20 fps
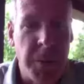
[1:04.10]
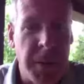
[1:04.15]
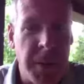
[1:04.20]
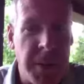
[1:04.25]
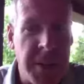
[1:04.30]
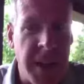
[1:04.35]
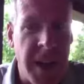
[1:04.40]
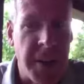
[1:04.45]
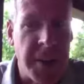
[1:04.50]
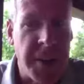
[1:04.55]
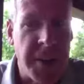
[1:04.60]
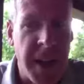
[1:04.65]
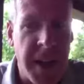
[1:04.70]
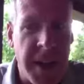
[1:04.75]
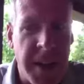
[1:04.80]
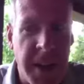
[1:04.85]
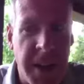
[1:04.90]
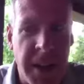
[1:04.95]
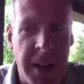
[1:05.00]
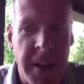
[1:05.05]
its
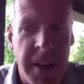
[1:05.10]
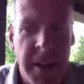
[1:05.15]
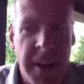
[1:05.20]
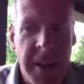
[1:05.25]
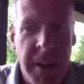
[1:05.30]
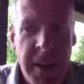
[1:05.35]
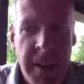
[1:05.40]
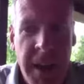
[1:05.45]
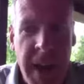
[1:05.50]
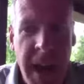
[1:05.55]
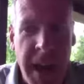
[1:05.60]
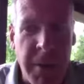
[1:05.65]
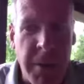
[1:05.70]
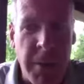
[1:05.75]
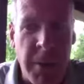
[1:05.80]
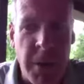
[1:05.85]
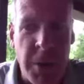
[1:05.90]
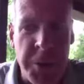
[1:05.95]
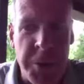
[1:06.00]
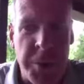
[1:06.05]
outstanding
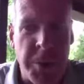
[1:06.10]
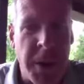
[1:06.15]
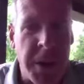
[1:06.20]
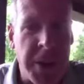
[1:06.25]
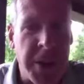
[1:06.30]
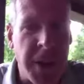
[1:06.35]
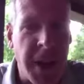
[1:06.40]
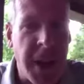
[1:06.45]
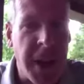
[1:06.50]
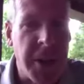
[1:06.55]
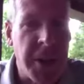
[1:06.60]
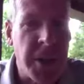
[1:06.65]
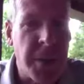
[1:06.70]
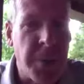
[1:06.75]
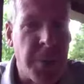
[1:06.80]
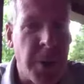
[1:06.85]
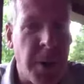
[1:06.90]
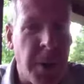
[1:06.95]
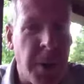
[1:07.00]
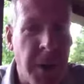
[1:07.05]
agricultural education
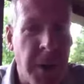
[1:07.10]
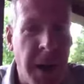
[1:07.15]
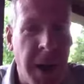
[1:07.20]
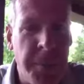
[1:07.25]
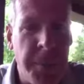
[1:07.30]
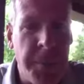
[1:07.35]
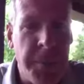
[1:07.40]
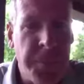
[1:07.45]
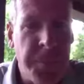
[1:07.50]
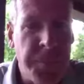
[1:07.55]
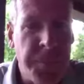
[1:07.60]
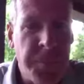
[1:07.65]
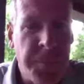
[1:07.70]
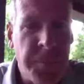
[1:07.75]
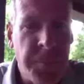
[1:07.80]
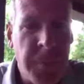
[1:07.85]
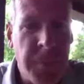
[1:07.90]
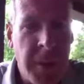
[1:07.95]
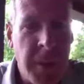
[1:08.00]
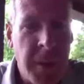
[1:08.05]
program
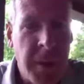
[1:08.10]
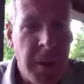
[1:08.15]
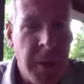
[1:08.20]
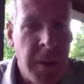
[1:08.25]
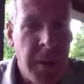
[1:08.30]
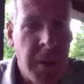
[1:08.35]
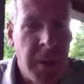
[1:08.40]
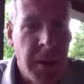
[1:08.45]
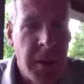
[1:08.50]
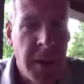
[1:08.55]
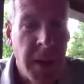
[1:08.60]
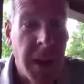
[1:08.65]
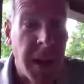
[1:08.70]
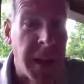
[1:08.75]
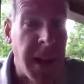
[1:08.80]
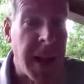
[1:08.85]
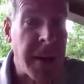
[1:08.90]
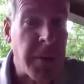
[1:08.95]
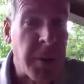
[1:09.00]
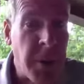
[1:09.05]
and
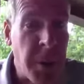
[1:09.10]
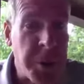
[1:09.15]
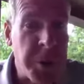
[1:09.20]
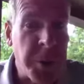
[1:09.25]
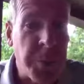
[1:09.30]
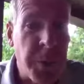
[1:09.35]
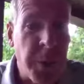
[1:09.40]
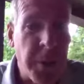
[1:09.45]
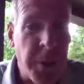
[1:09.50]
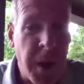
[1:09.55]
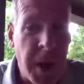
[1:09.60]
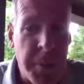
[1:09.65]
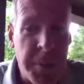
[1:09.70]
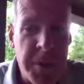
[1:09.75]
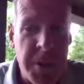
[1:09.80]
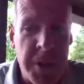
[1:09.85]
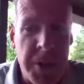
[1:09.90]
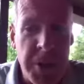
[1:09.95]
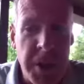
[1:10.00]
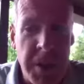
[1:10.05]
agricultural programs
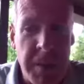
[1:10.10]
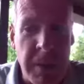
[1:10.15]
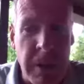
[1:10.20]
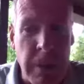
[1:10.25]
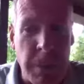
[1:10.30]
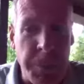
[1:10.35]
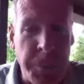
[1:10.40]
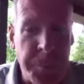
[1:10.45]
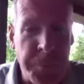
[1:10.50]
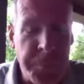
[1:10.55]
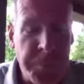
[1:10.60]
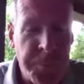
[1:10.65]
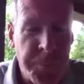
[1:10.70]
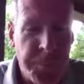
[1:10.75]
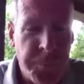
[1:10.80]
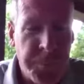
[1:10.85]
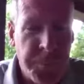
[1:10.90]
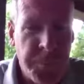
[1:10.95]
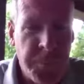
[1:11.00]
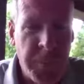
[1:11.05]
in general.
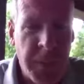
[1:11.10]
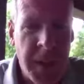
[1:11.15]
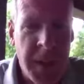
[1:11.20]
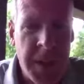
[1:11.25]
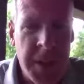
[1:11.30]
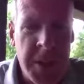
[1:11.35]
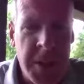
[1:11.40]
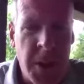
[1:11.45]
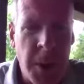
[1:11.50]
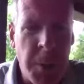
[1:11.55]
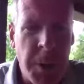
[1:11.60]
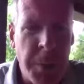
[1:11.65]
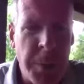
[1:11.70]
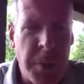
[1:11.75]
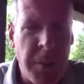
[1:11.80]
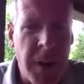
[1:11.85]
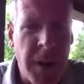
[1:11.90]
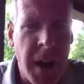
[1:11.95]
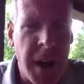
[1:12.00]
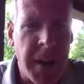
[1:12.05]
And so we
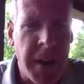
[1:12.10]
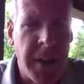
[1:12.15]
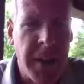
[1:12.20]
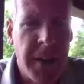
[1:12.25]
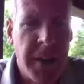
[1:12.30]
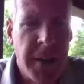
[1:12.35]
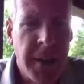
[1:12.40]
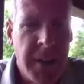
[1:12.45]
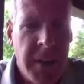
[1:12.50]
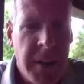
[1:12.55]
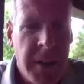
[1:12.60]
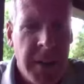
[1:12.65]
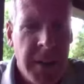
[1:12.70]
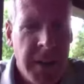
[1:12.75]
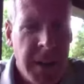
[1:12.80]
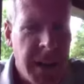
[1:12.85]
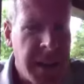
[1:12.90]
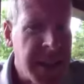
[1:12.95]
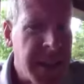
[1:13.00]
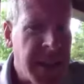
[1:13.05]
provide
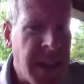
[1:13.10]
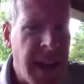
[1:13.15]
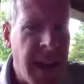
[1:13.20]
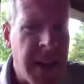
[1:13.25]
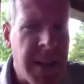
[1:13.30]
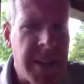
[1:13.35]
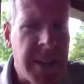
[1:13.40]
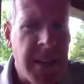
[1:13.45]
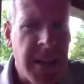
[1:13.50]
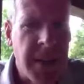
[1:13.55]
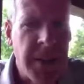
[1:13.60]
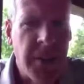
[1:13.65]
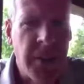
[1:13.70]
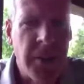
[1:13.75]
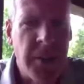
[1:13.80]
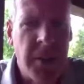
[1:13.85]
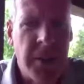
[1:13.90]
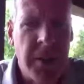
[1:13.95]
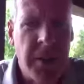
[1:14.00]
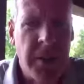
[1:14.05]
easy
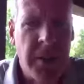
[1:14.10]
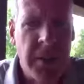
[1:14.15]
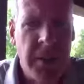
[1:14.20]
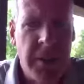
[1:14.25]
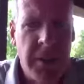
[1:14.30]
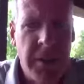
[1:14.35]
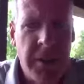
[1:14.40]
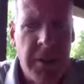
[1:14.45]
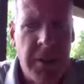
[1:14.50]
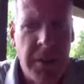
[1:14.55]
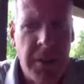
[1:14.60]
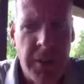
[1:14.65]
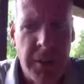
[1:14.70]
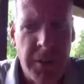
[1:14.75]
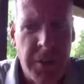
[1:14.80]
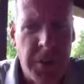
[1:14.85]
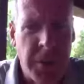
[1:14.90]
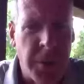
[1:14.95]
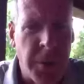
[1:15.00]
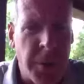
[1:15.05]
access
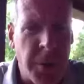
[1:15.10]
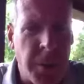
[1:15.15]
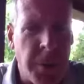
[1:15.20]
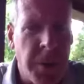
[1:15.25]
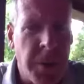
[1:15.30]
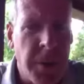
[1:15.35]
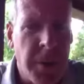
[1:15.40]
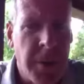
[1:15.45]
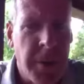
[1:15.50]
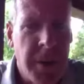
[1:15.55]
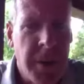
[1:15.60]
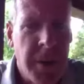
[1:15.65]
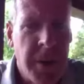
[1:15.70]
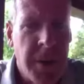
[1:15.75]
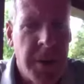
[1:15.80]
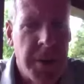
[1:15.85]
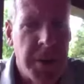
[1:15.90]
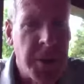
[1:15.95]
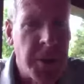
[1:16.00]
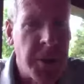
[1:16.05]
to
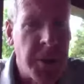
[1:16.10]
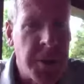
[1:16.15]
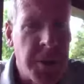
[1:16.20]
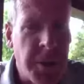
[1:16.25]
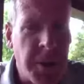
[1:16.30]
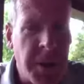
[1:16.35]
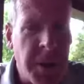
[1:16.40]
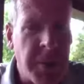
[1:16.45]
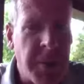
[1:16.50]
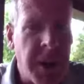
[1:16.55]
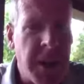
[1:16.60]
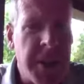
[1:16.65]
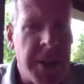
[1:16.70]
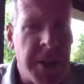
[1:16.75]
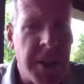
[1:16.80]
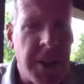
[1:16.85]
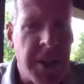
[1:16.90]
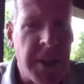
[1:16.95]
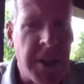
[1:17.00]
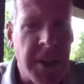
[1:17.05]
students who are interested
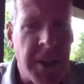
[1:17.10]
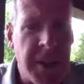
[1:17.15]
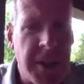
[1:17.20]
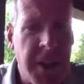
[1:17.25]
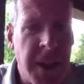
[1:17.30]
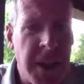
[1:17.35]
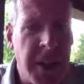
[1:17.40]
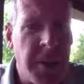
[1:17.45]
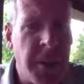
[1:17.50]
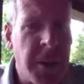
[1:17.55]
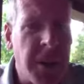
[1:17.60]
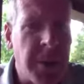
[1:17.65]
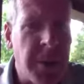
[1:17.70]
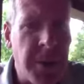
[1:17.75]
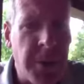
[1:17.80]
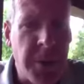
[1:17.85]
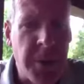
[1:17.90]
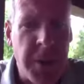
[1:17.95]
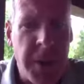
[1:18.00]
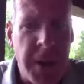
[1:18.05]
in continuing their
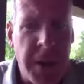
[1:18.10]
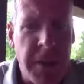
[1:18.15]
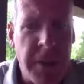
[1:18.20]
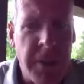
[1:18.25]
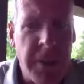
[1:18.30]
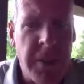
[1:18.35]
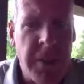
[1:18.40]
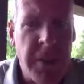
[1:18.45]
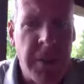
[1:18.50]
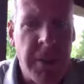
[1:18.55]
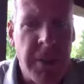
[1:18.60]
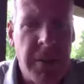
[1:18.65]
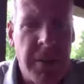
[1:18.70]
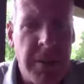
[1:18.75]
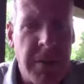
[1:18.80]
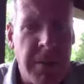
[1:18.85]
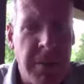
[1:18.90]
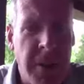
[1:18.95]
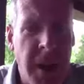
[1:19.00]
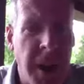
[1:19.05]
degrees,
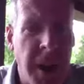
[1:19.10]
not